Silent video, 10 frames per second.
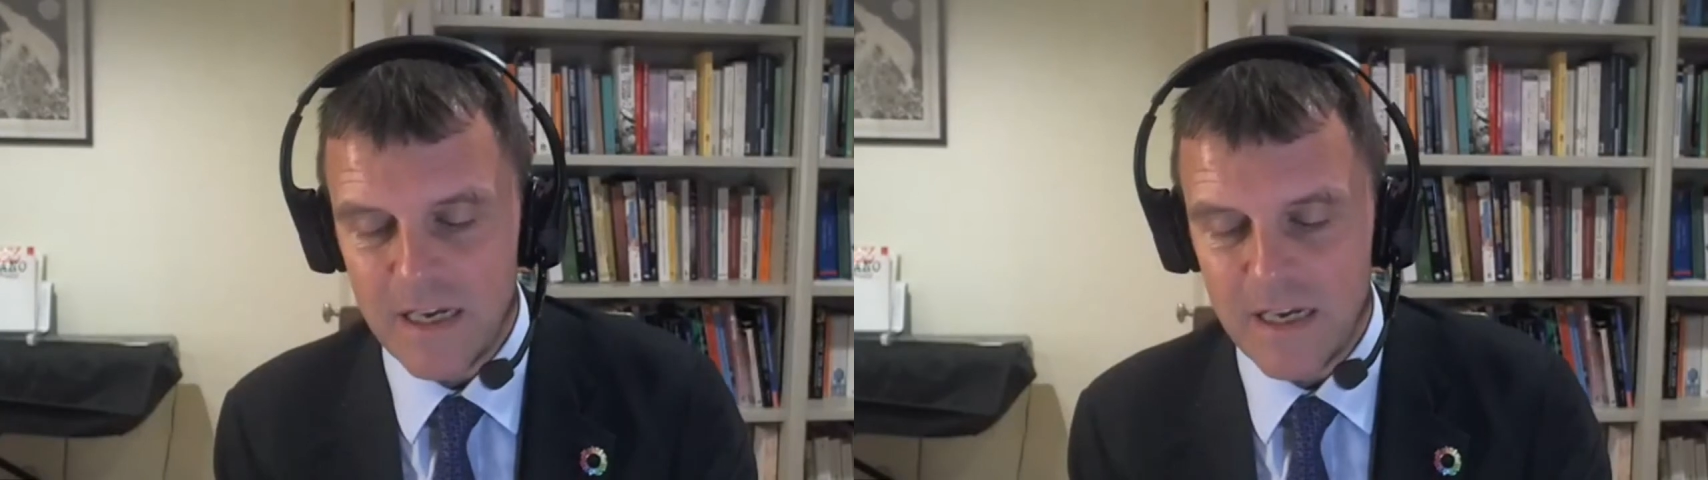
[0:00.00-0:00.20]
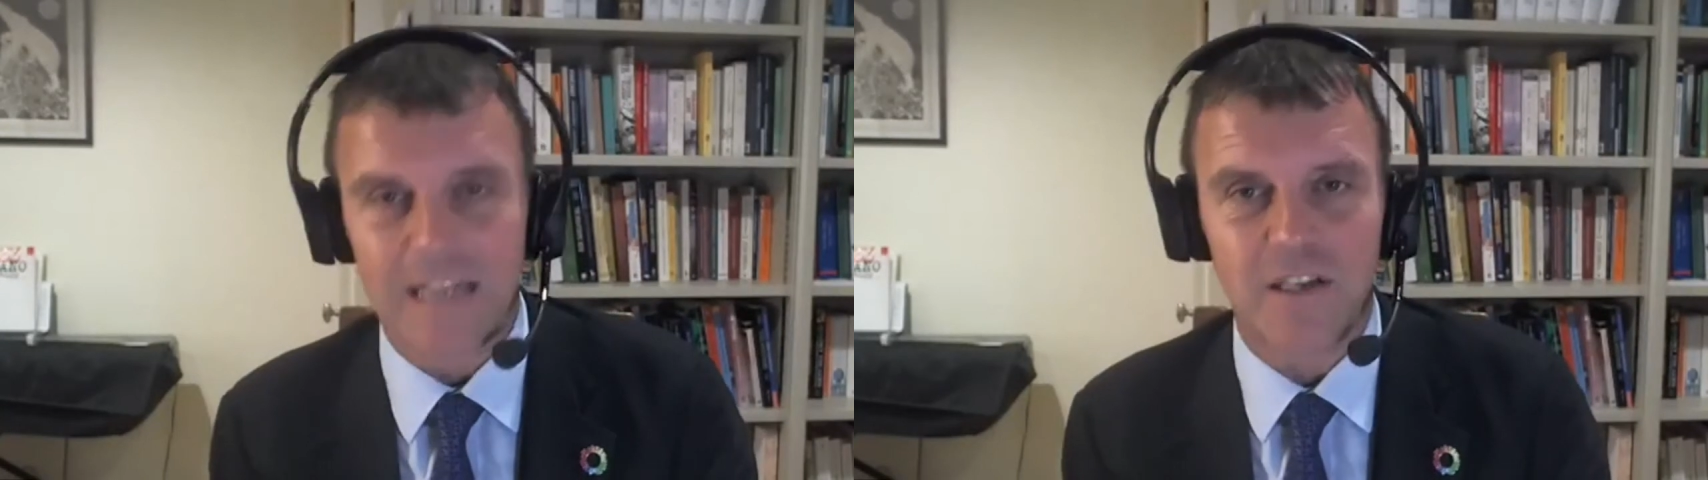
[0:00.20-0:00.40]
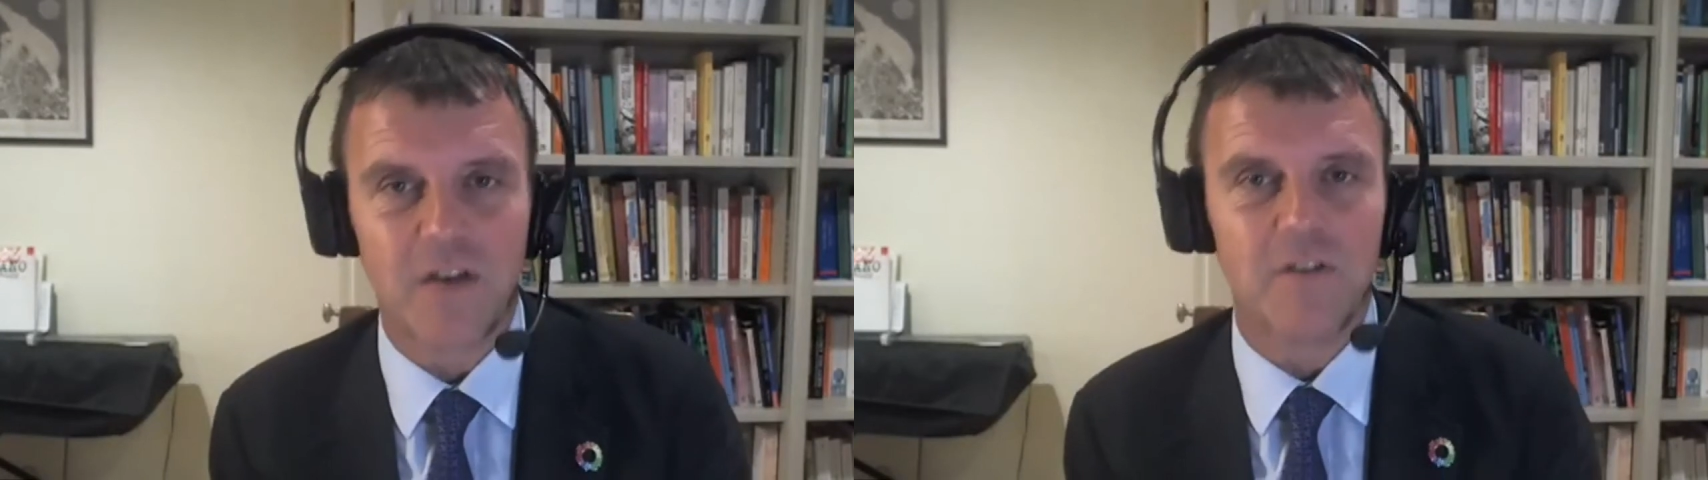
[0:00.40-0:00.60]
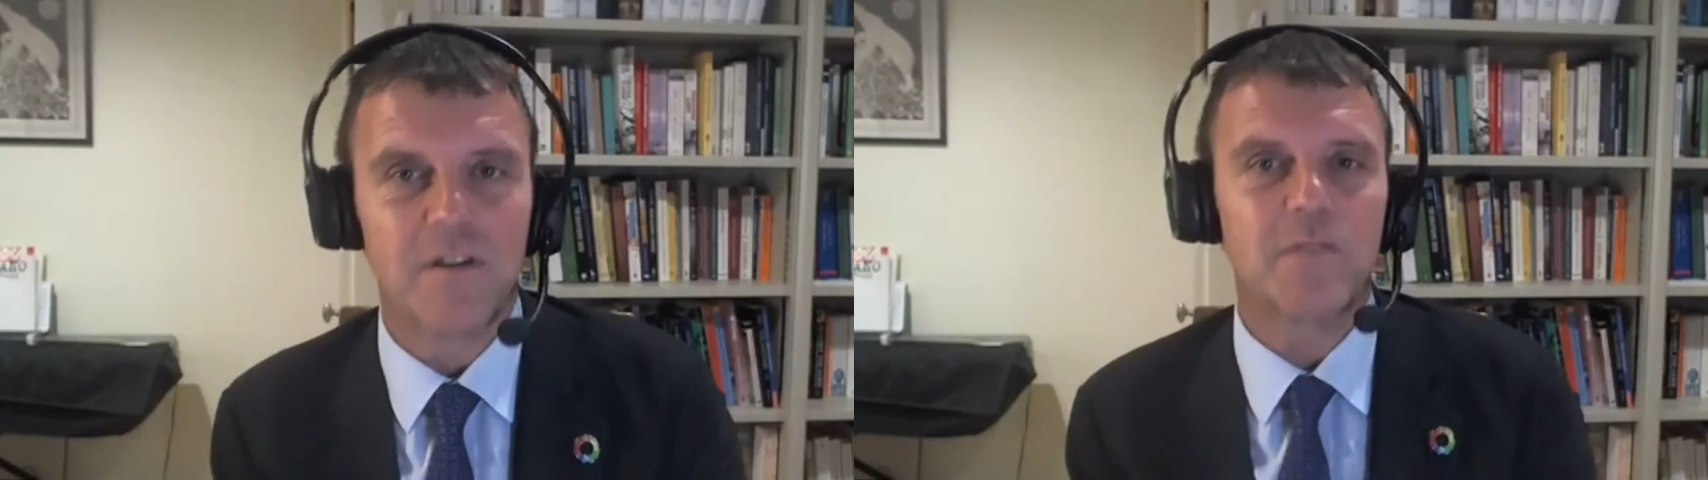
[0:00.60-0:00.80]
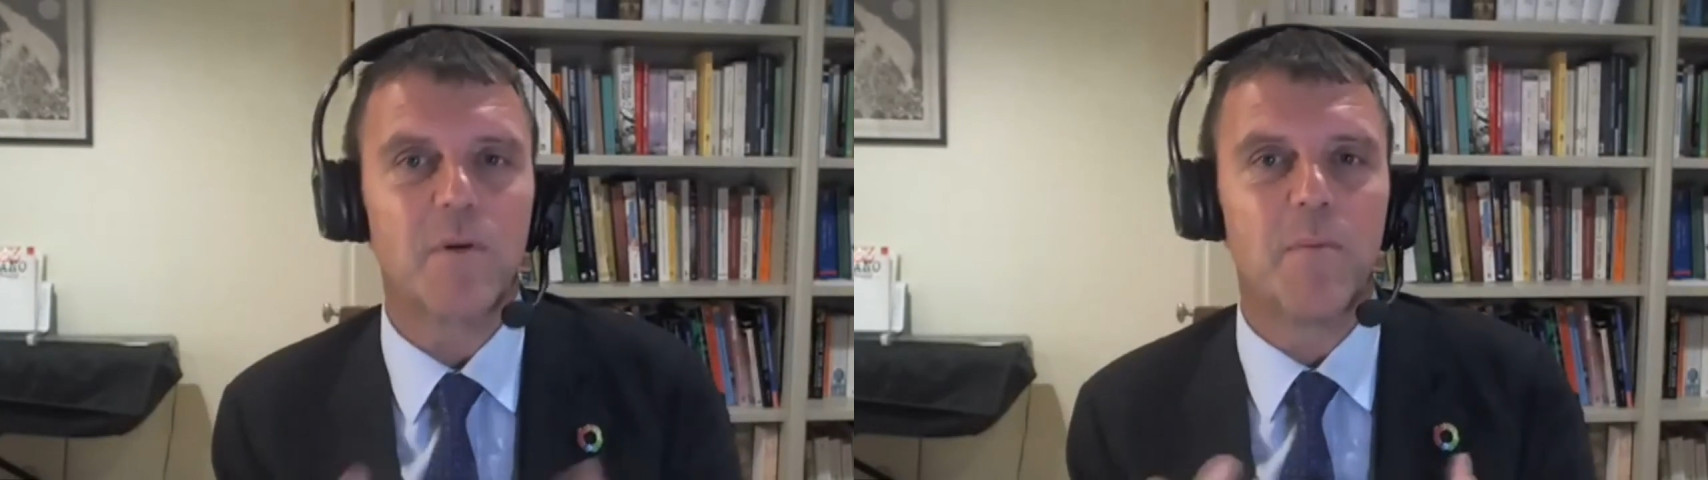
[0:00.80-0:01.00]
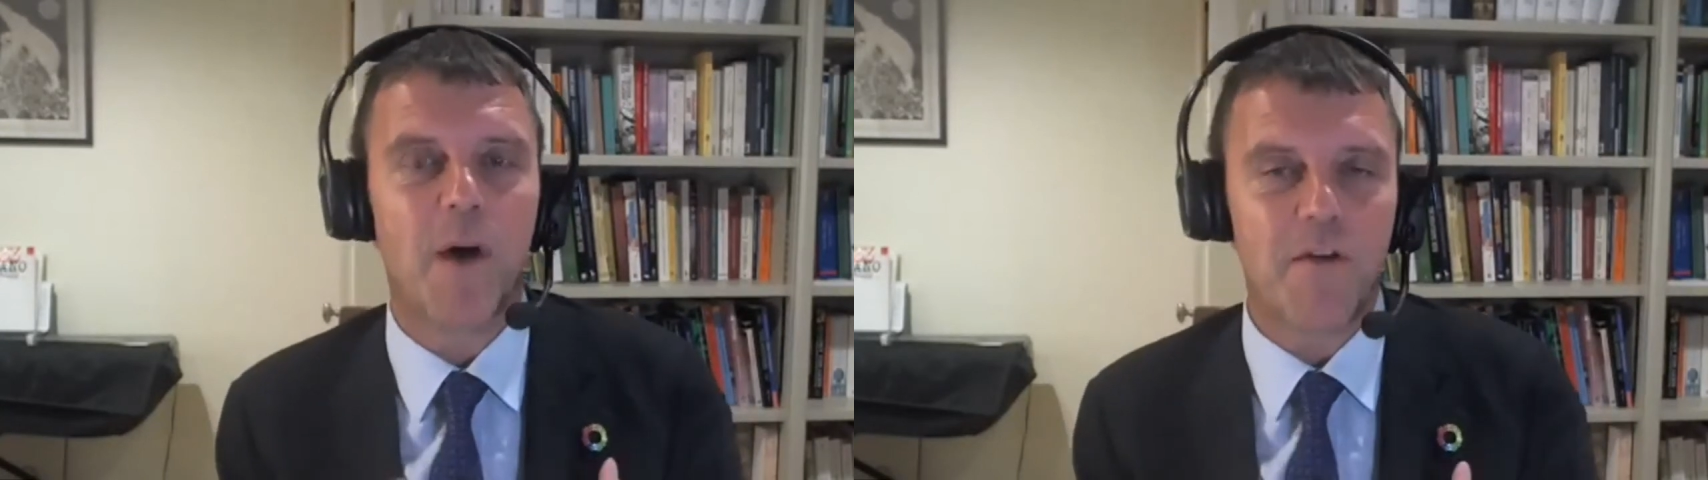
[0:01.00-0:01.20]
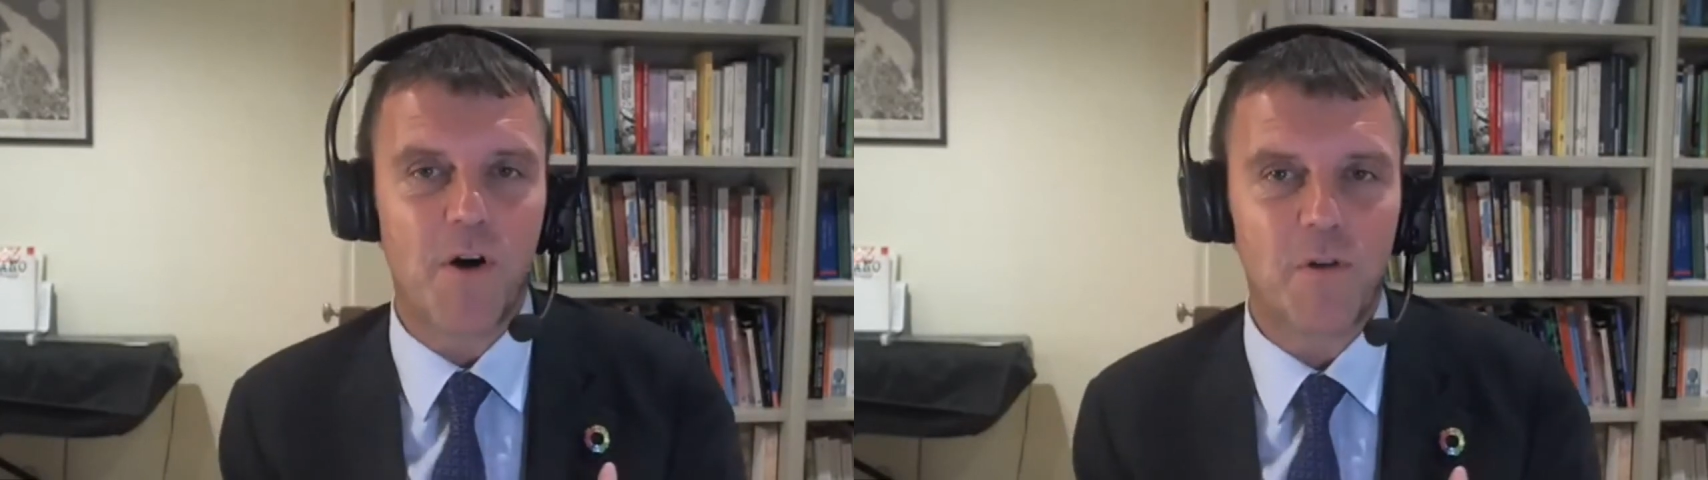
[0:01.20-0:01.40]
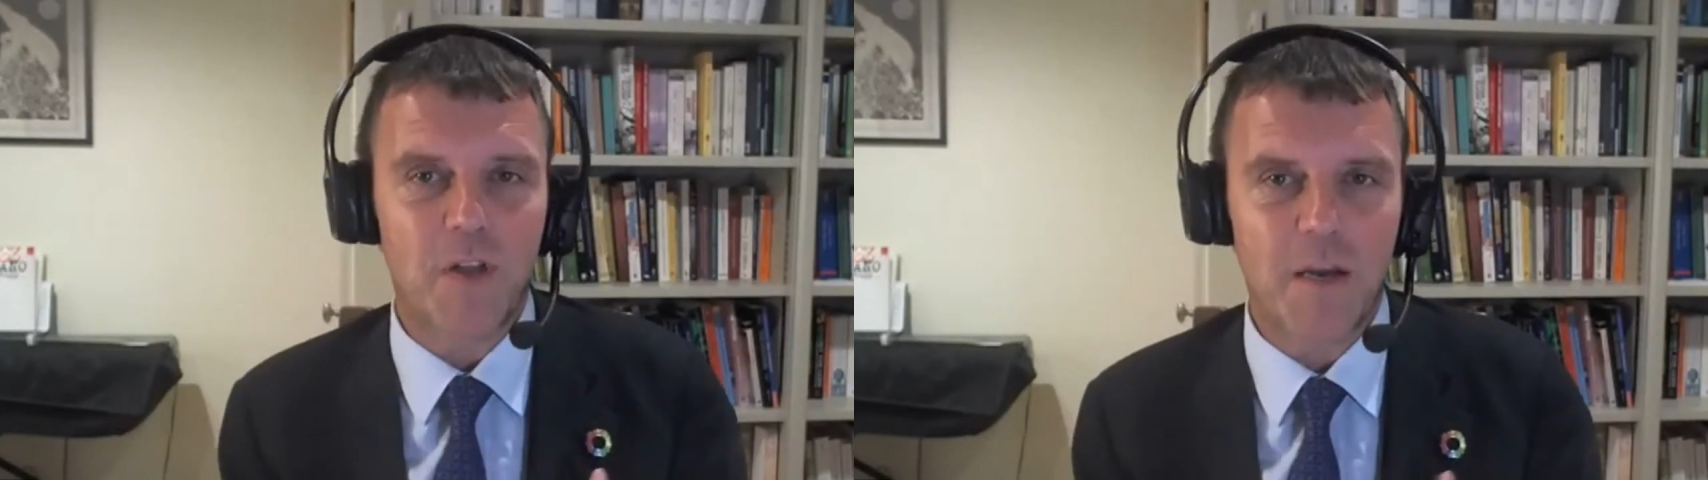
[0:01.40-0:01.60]
Glasgow, and that's where my
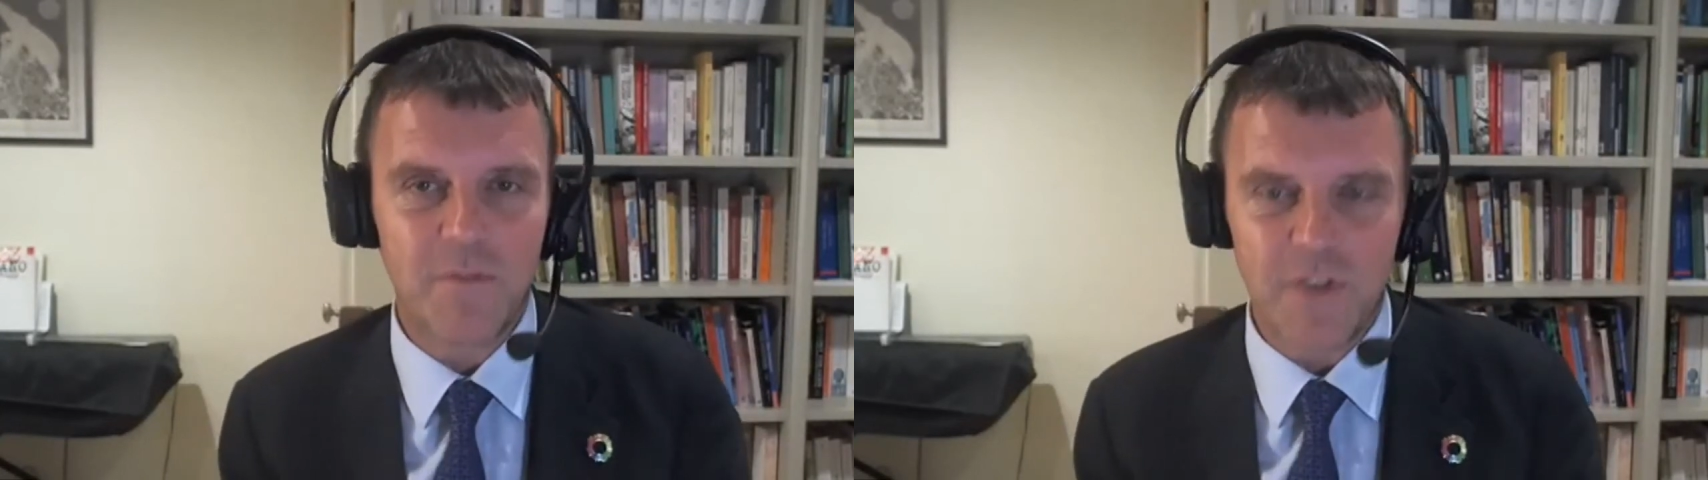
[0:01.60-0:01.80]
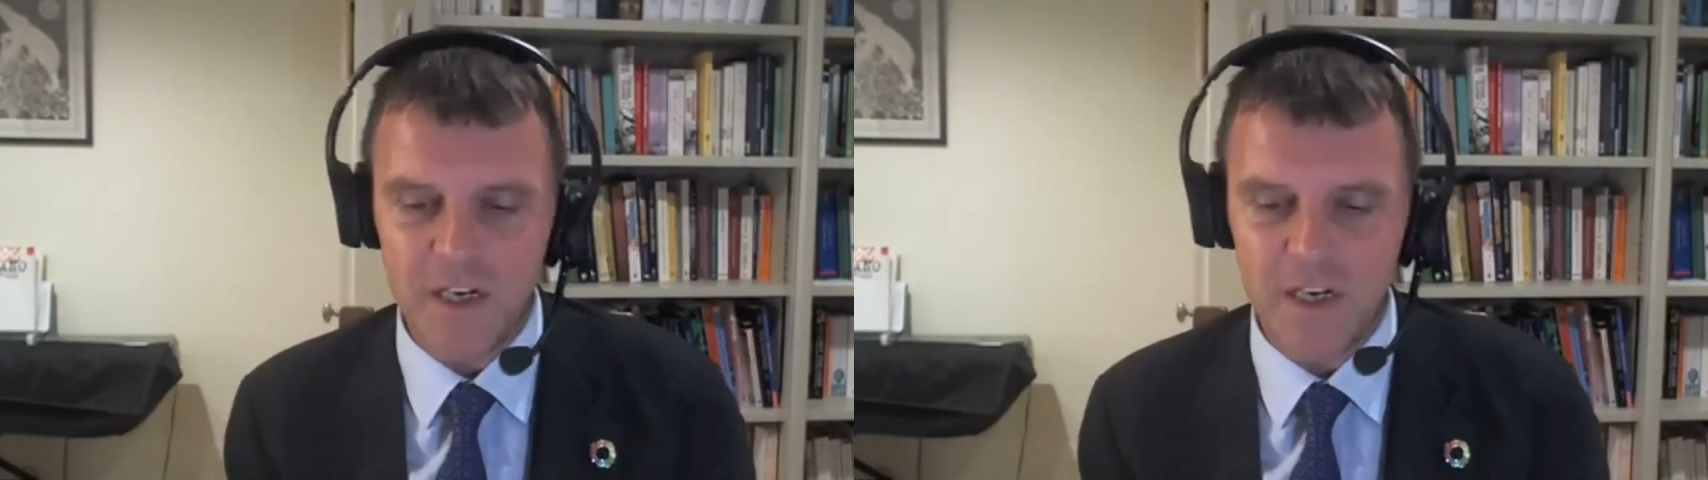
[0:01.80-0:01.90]
role comes in.